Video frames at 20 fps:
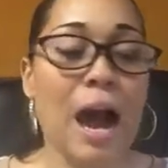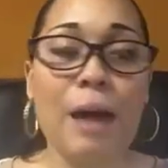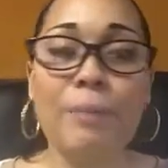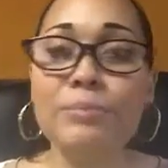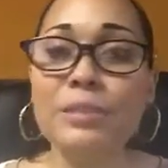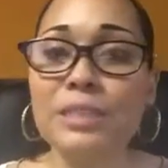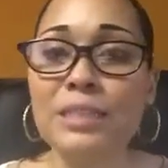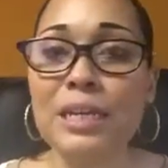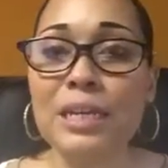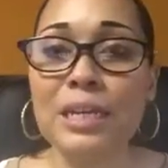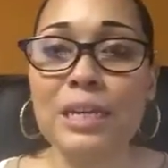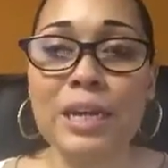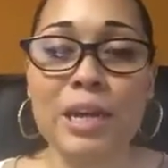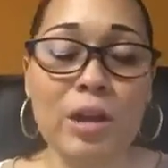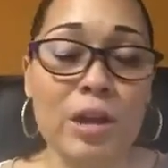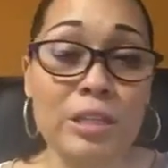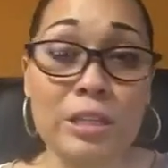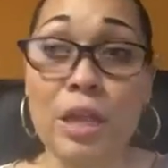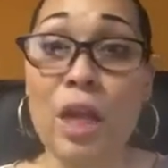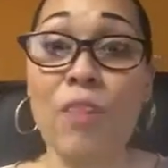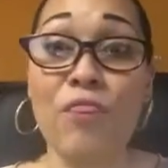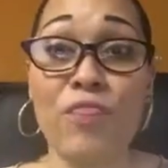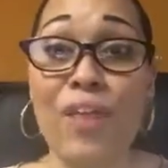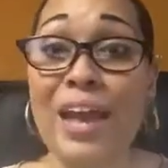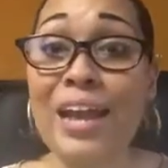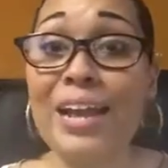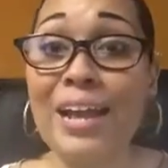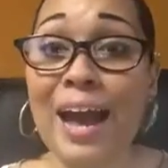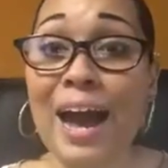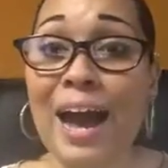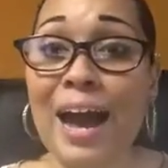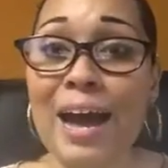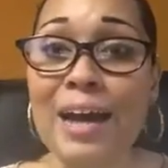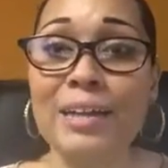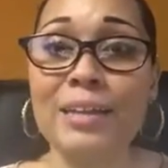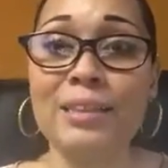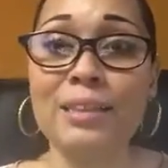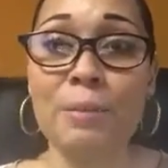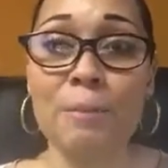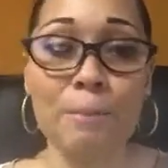I'm sitting there, thank
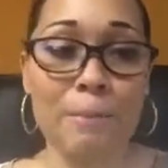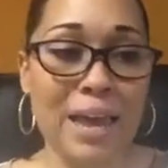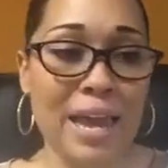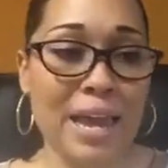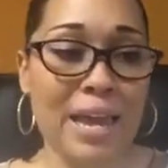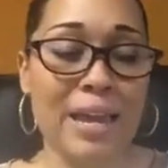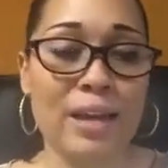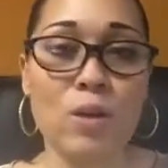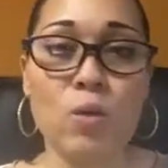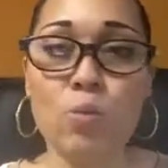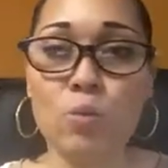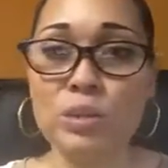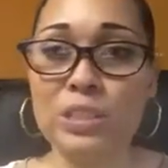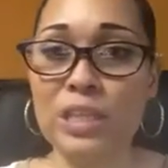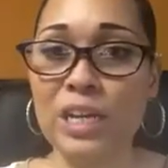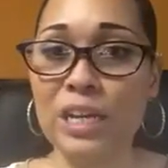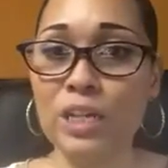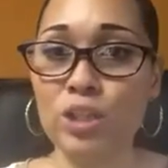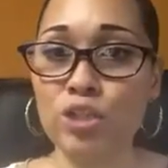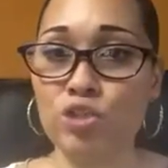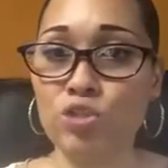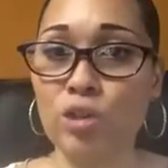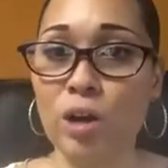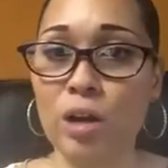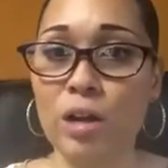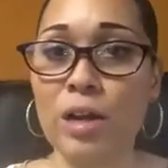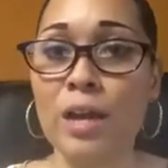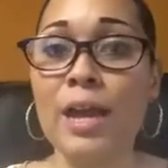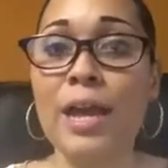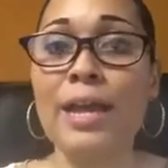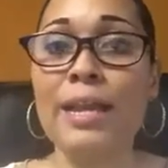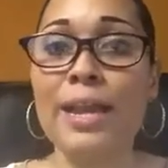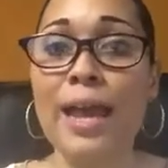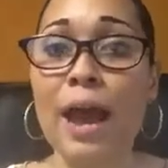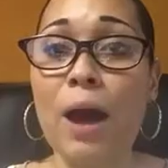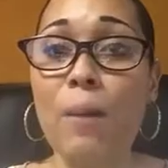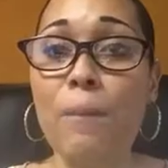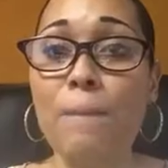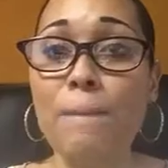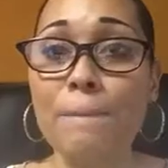God the man was in a truck.
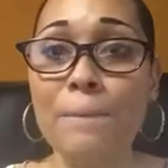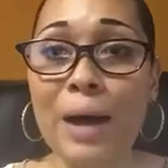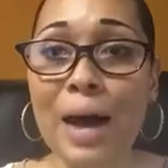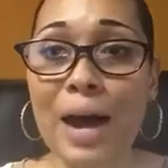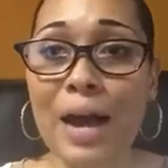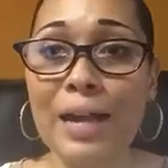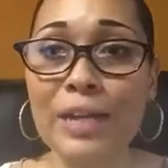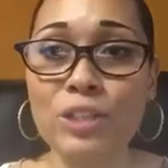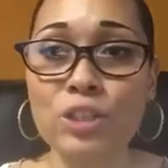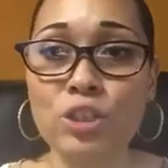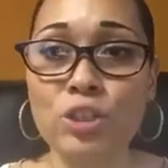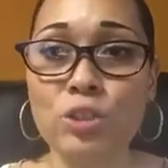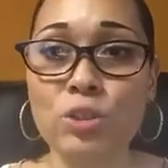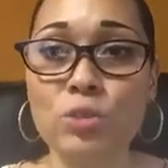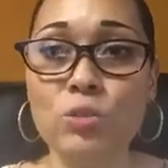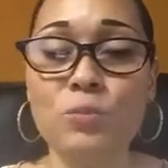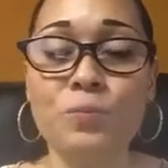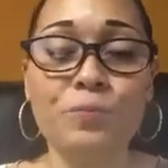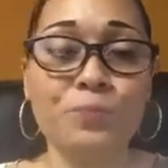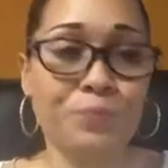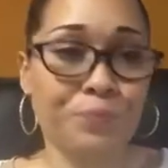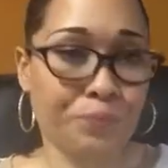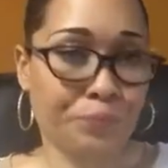Now, mind you,